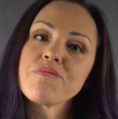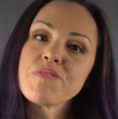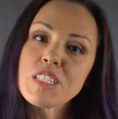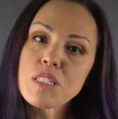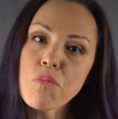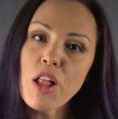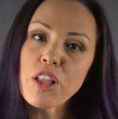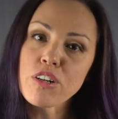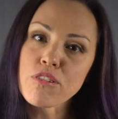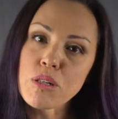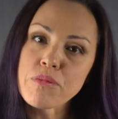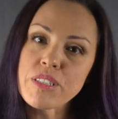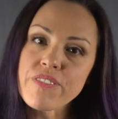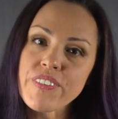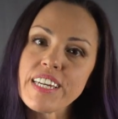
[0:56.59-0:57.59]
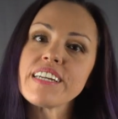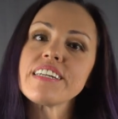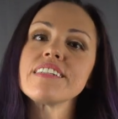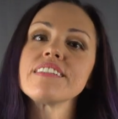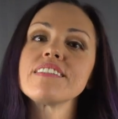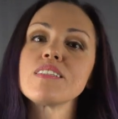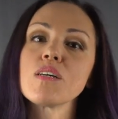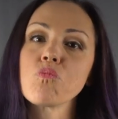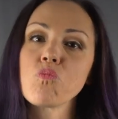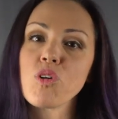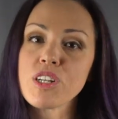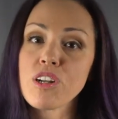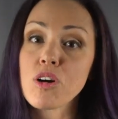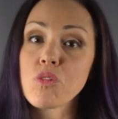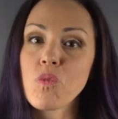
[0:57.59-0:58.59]
Smaller groups of kids, some
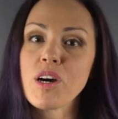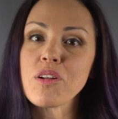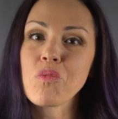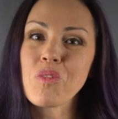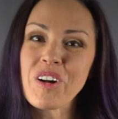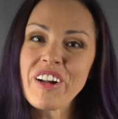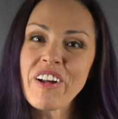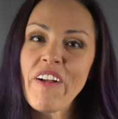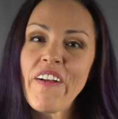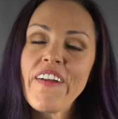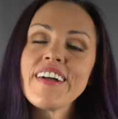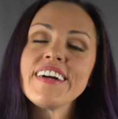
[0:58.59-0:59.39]
one-on-one work.